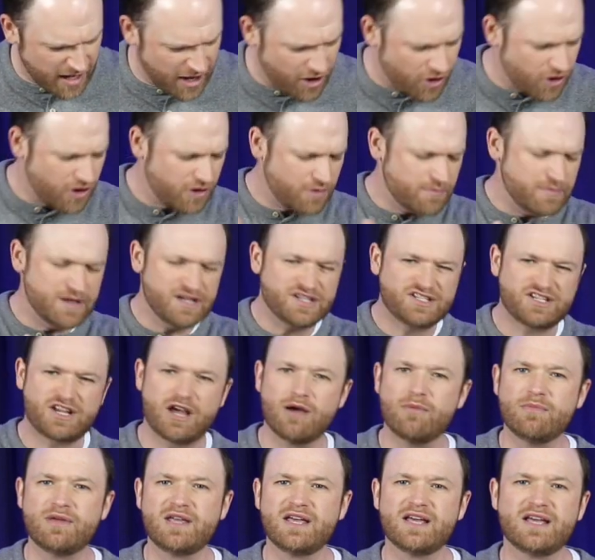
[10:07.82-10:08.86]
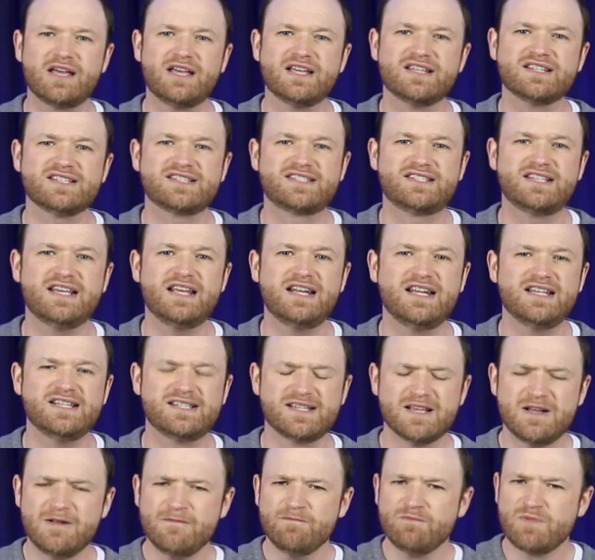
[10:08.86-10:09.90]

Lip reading: armies coming against cities.